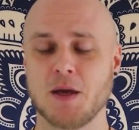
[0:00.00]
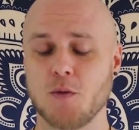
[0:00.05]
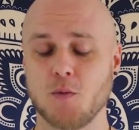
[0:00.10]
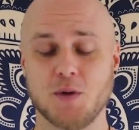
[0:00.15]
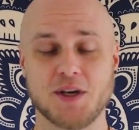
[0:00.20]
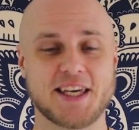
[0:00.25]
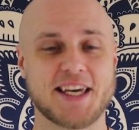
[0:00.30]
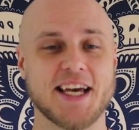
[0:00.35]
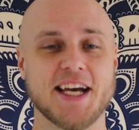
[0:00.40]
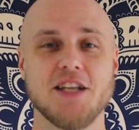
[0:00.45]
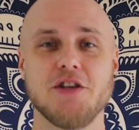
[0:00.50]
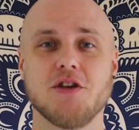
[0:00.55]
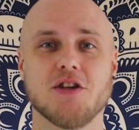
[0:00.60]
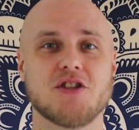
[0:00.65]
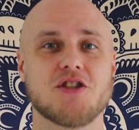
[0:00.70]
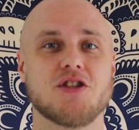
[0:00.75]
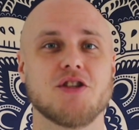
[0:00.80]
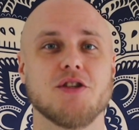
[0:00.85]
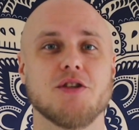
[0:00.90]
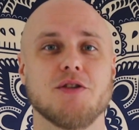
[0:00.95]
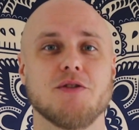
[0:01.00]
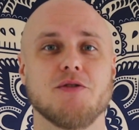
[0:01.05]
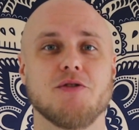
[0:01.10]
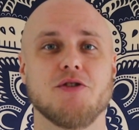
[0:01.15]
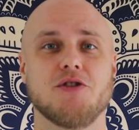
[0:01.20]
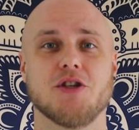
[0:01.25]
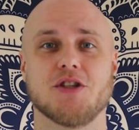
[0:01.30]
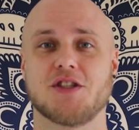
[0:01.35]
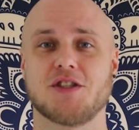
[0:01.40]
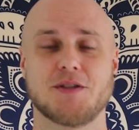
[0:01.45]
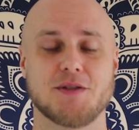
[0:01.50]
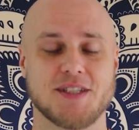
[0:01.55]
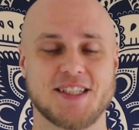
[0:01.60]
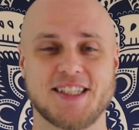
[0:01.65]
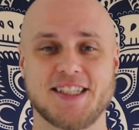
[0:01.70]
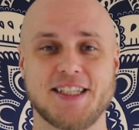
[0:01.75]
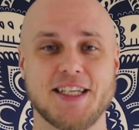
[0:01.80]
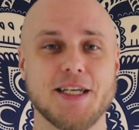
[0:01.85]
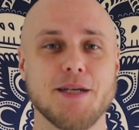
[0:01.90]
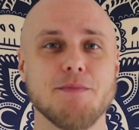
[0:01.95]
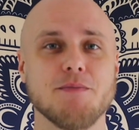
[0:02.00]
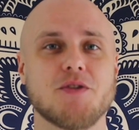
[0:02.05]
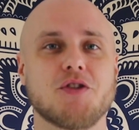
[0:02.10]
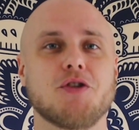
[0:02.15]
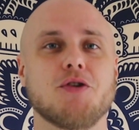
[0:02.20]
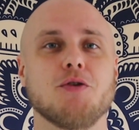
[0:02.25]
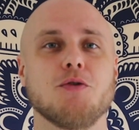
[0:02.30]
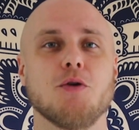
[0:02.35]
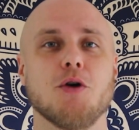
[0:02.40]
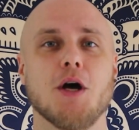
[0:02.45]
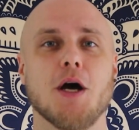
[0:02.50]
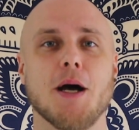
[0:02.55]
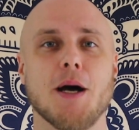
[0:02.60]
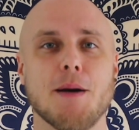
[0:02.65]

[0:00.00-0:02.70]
we cannot just seem to